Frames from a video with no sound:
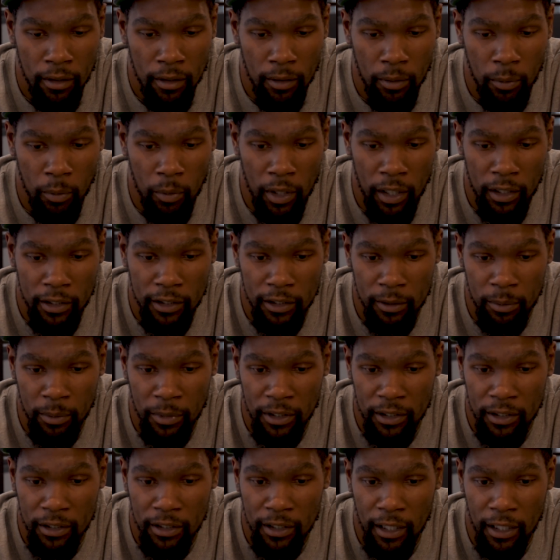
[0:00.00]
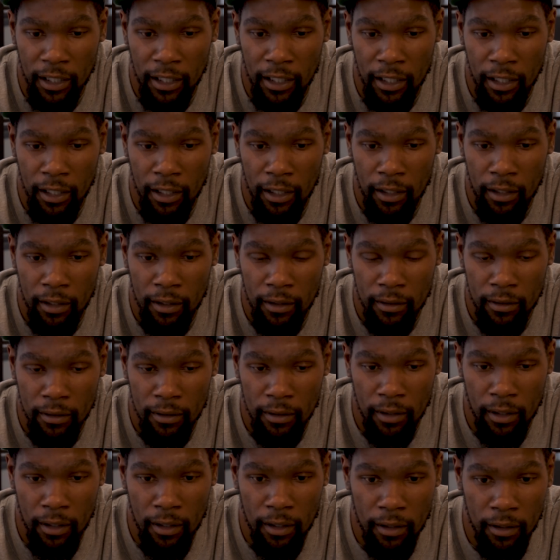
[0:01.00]
watch as much as I can.
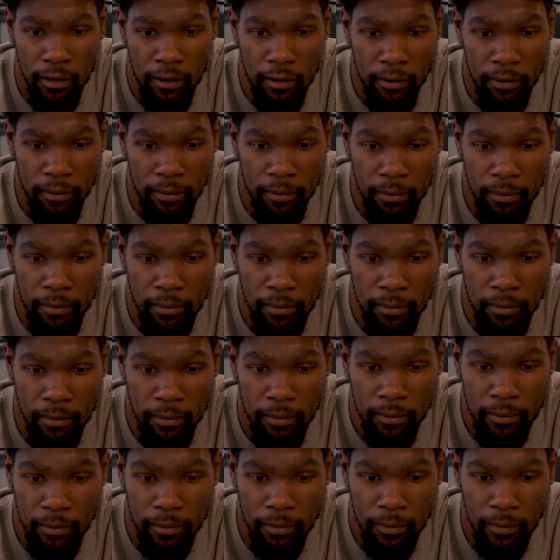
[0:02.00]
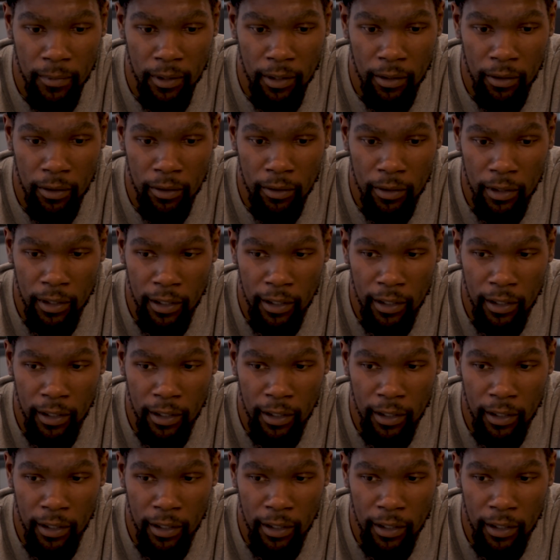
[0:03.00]
You know,